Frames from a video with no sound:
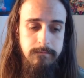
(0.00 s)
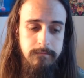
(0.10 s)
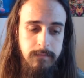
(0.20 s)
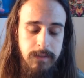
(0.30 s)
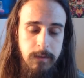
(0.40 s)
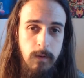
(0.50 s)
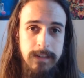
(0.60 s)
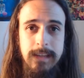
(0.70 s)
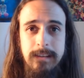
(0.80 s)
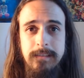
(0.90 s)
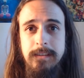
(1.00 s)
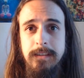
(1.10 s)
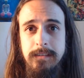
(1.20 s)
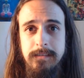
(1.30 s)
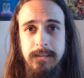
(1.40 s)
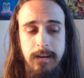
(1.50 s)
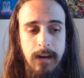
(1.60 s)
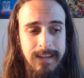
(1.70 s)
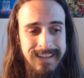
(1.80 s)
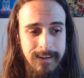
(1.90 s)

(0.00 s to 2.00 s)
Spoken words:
But the one key thing is to not get